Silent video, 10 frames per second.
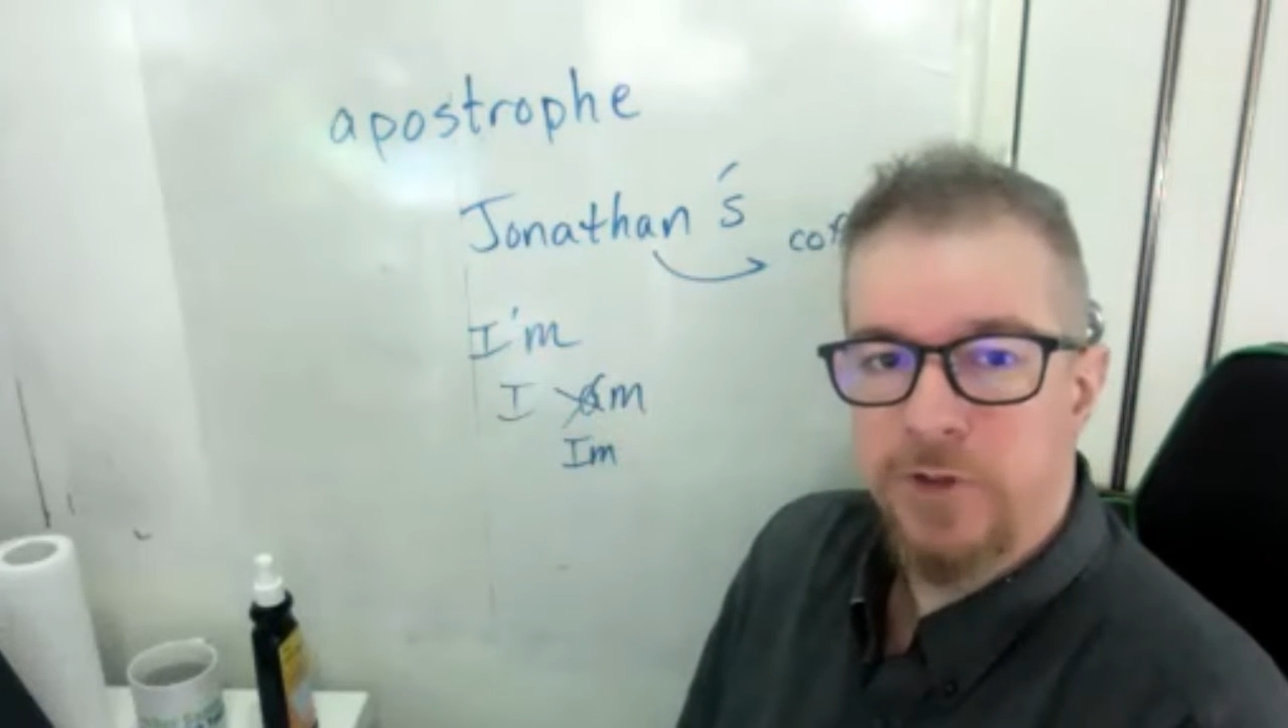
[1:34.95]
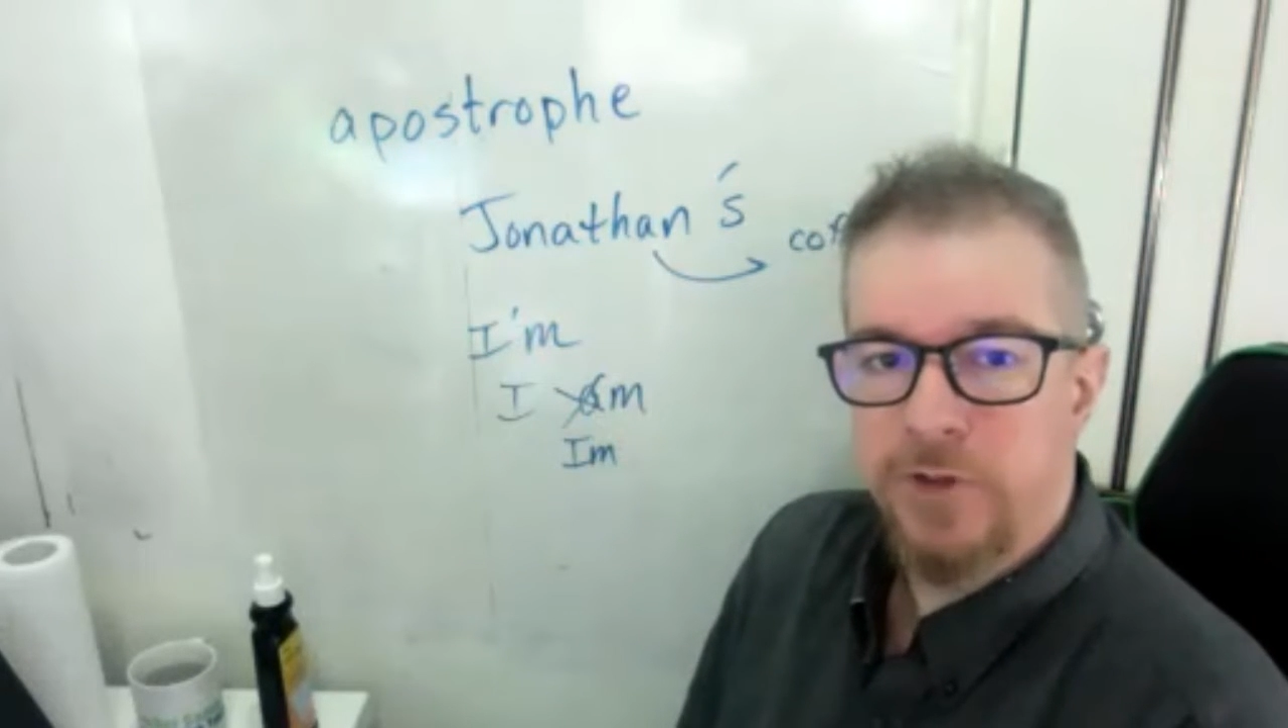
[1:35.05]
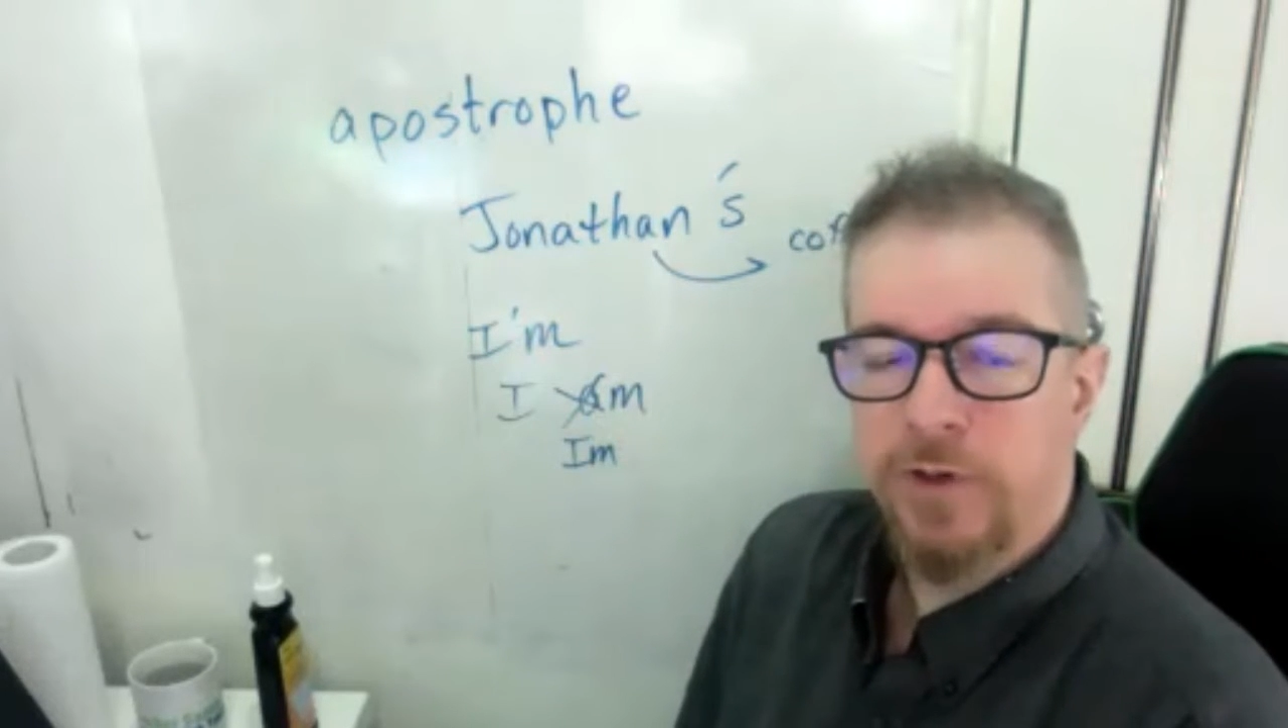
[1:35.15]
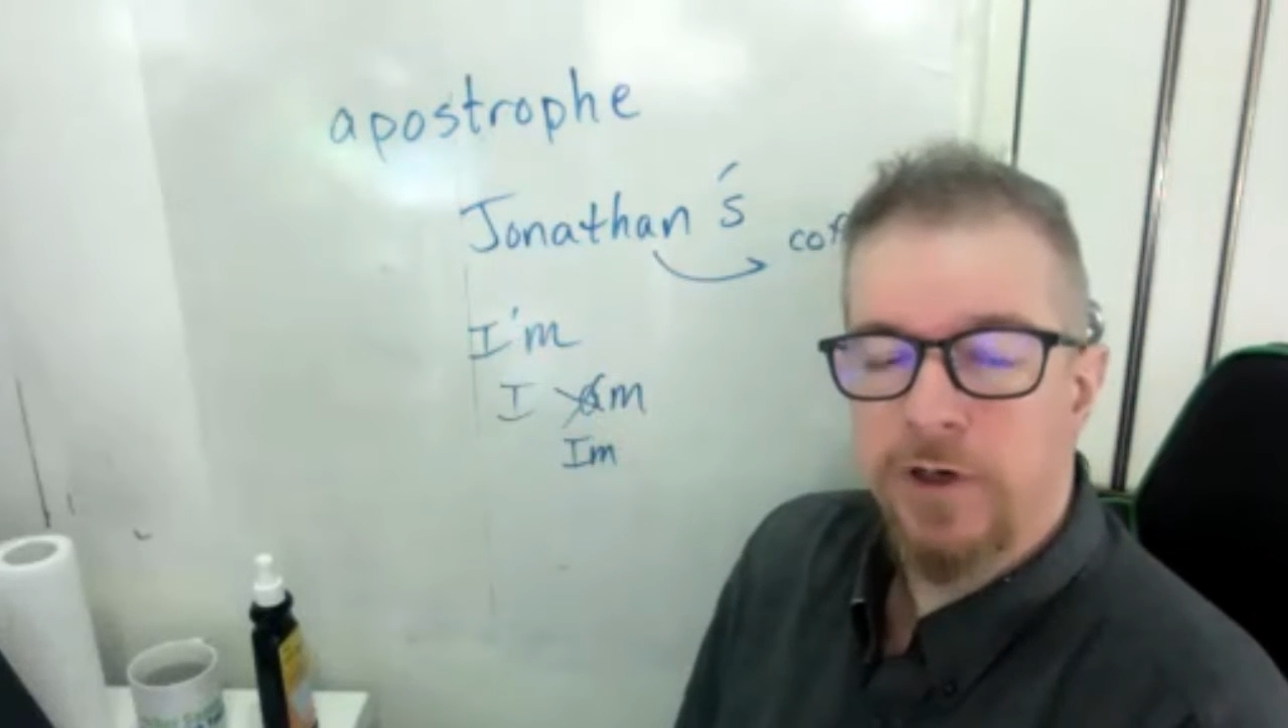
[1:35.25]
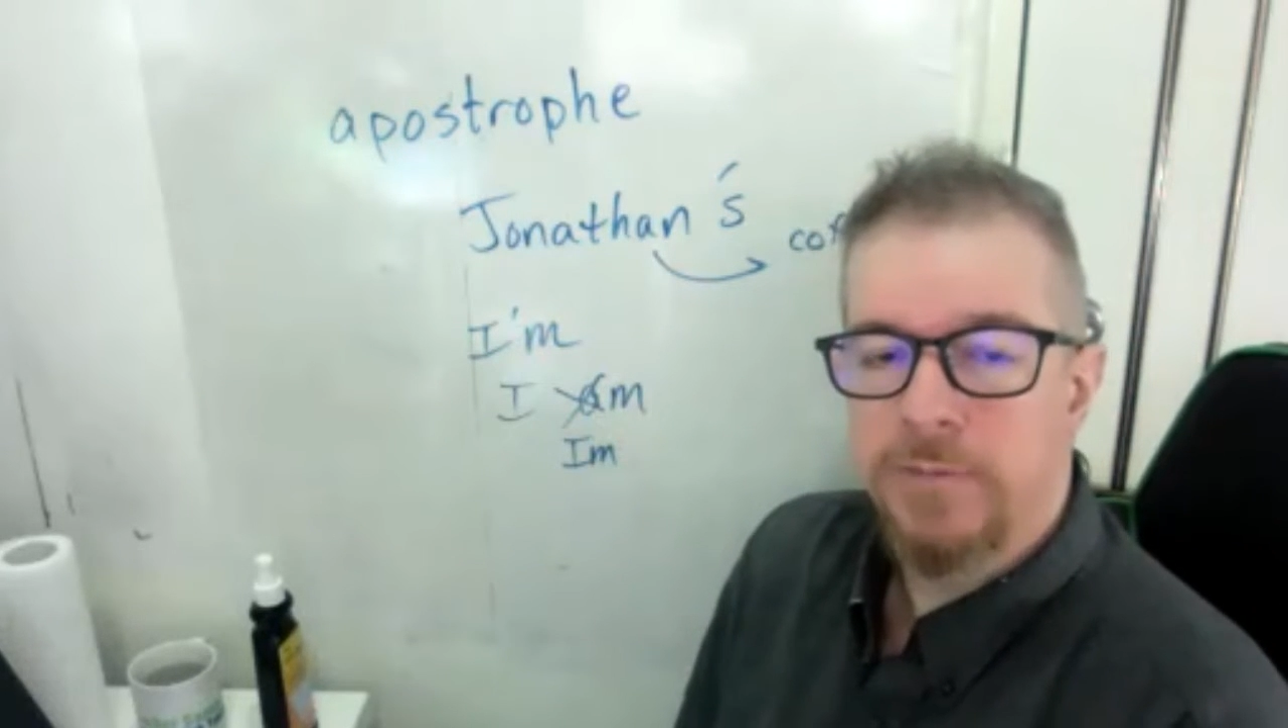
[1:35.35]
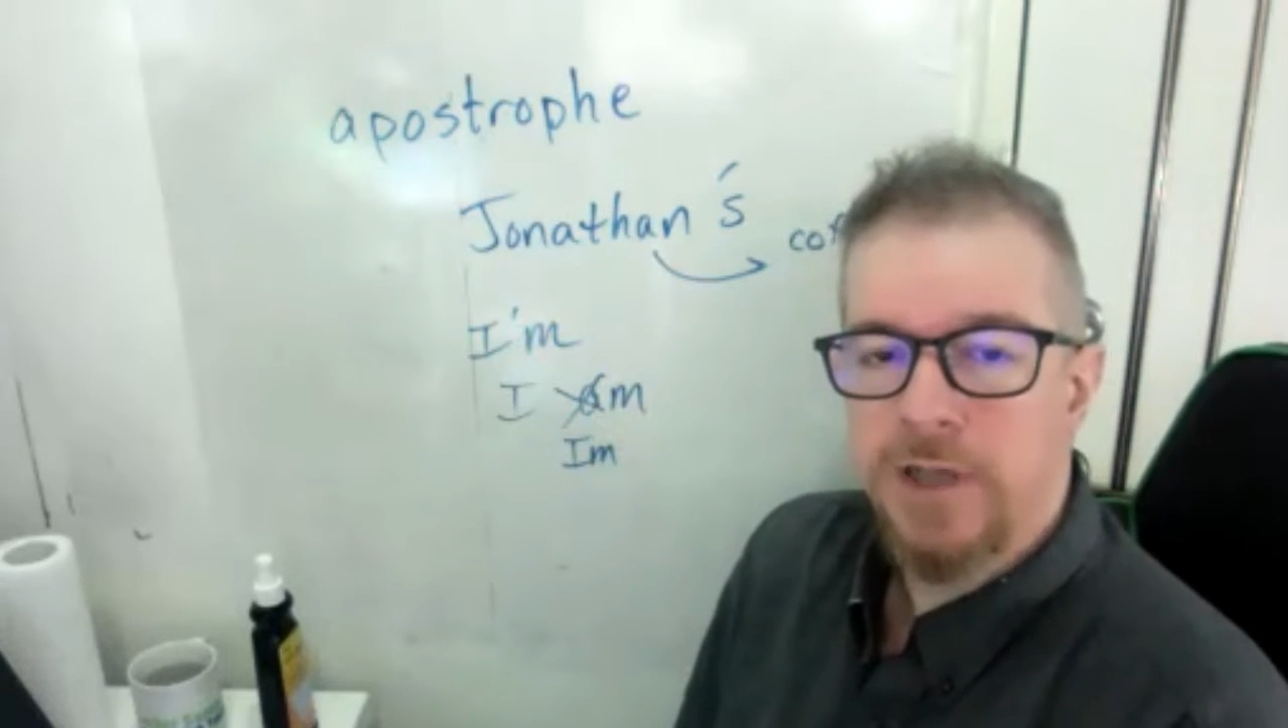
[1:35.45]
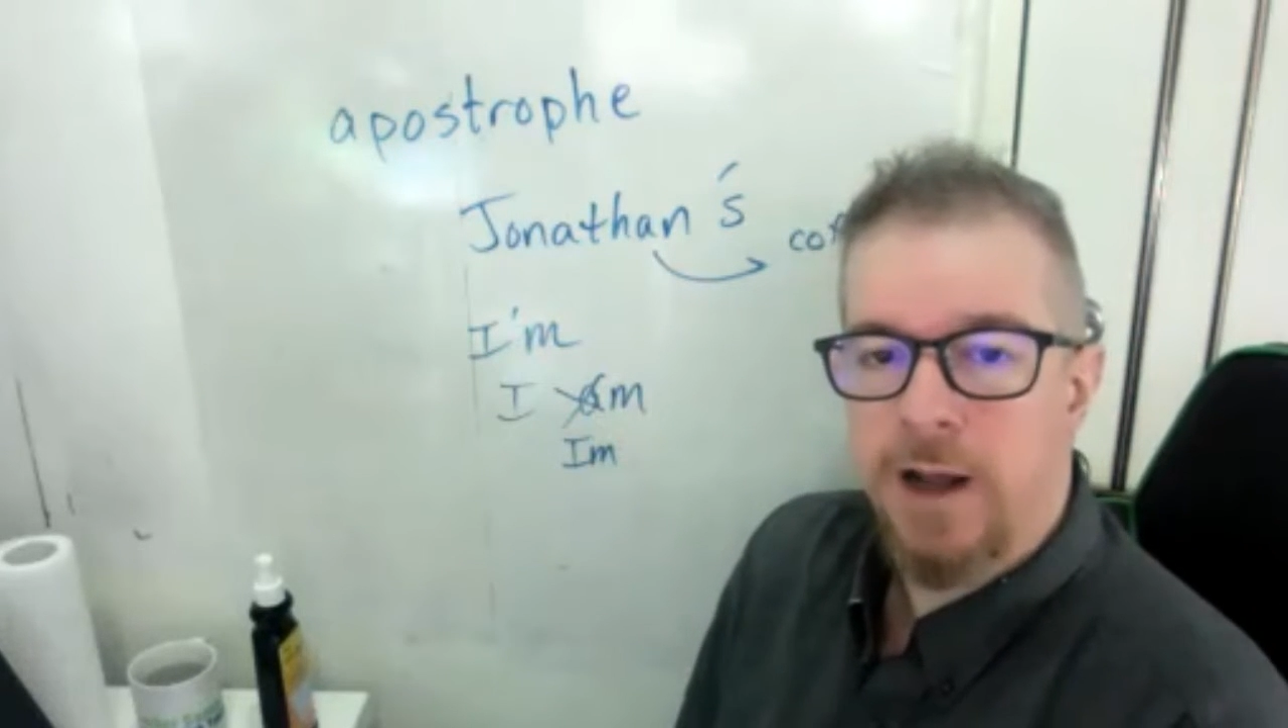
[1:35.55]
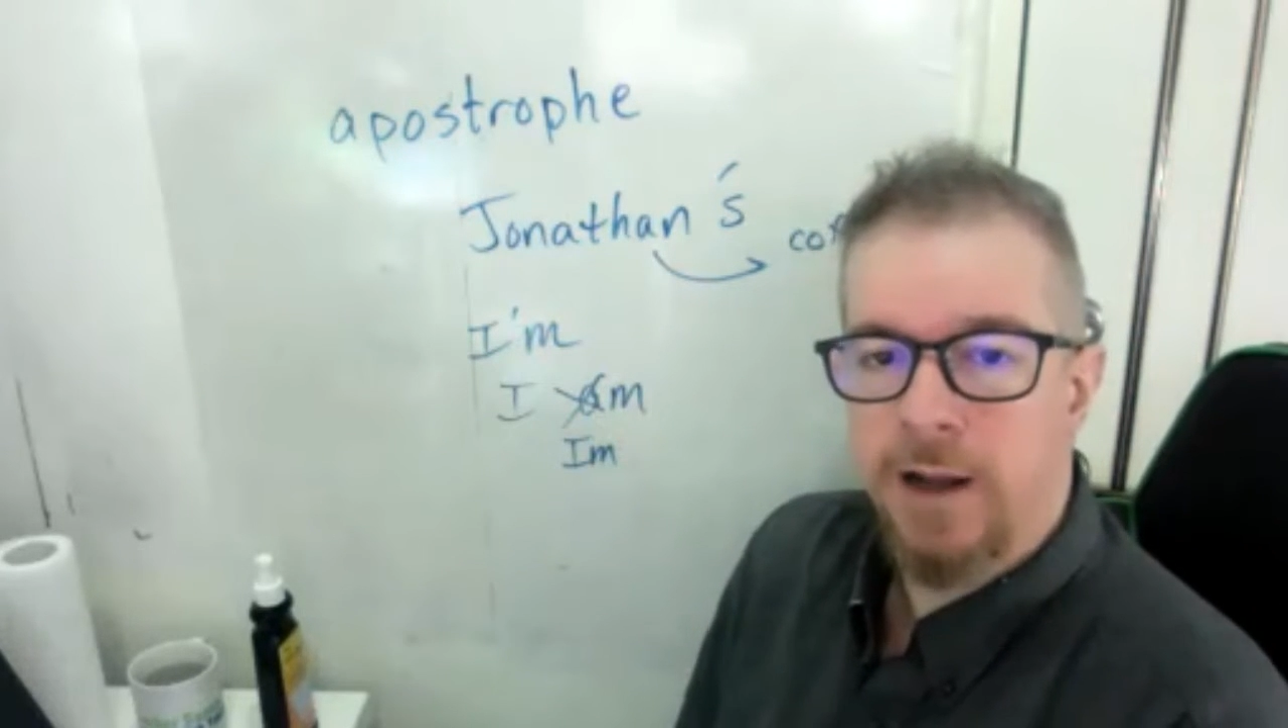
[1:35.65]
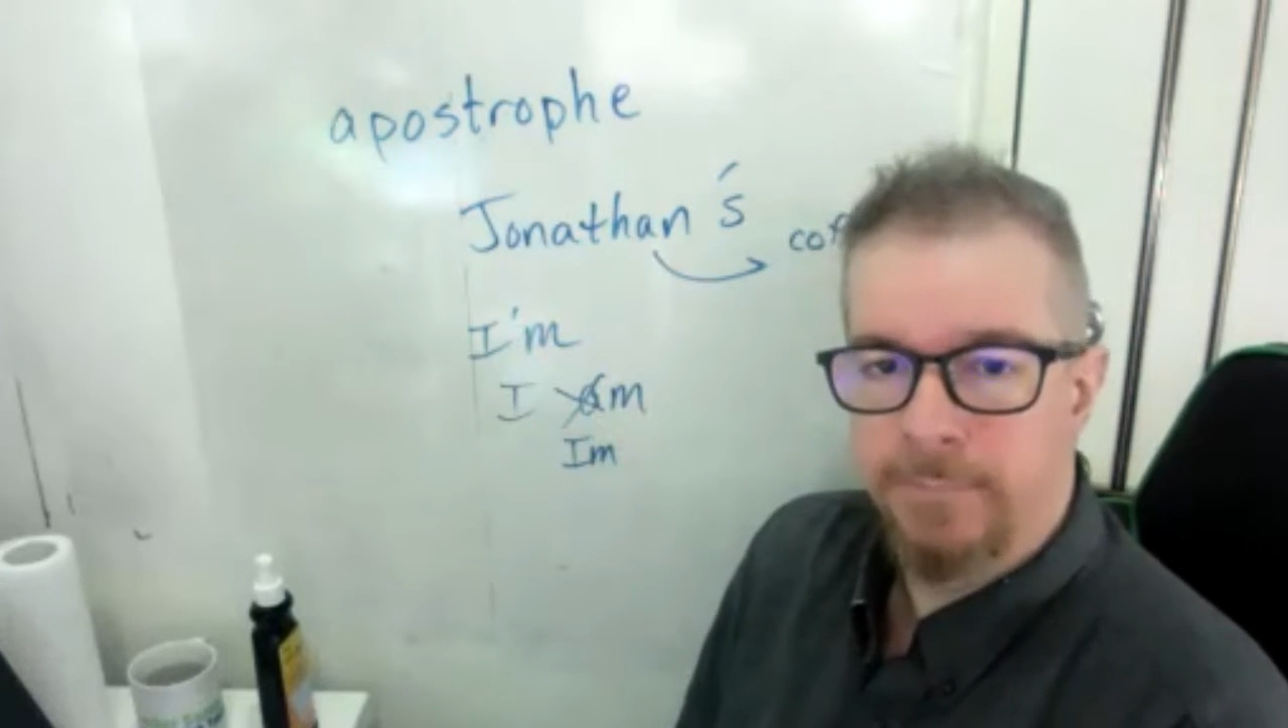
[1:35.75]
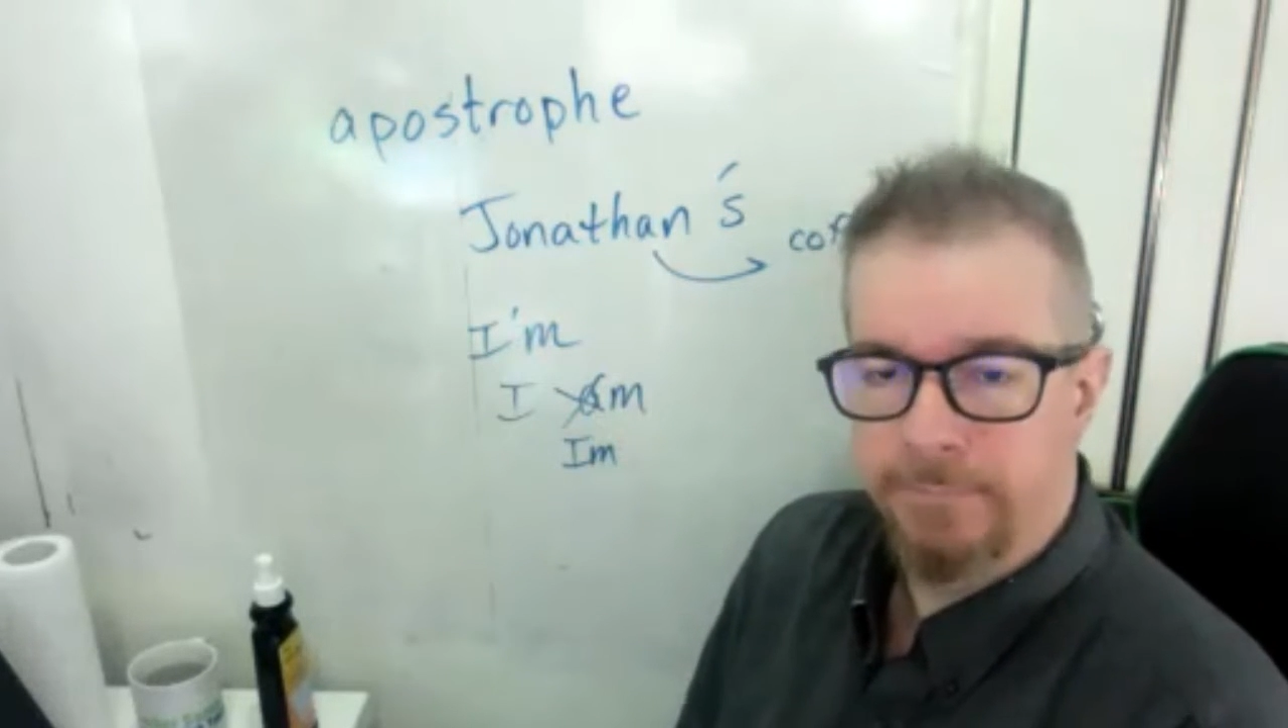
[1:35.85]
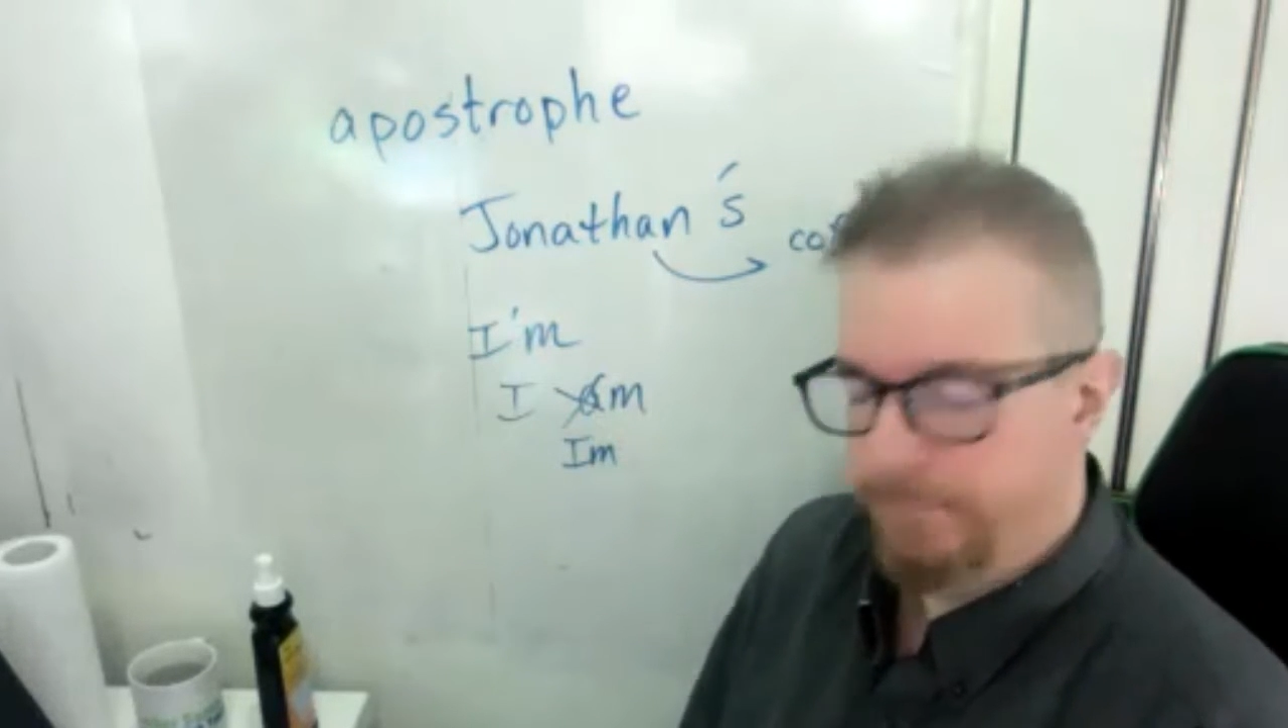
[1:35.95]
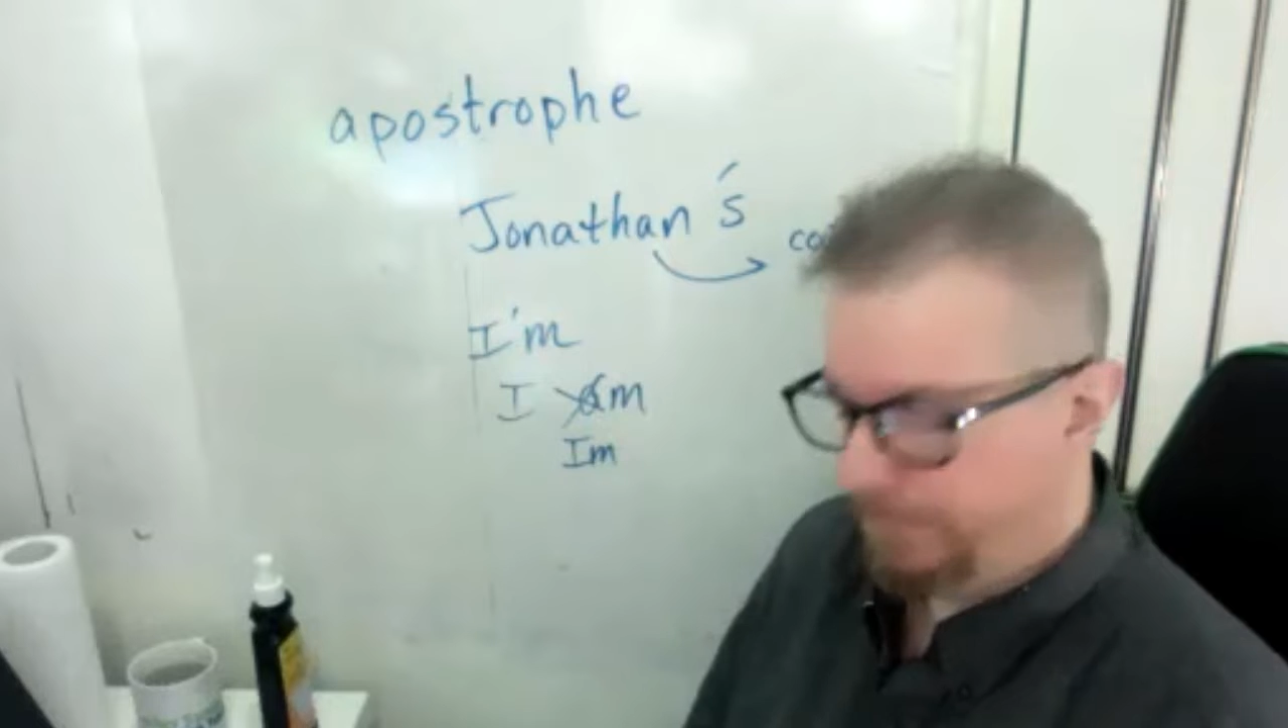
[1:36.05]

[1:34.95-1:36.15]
this becomes I'm.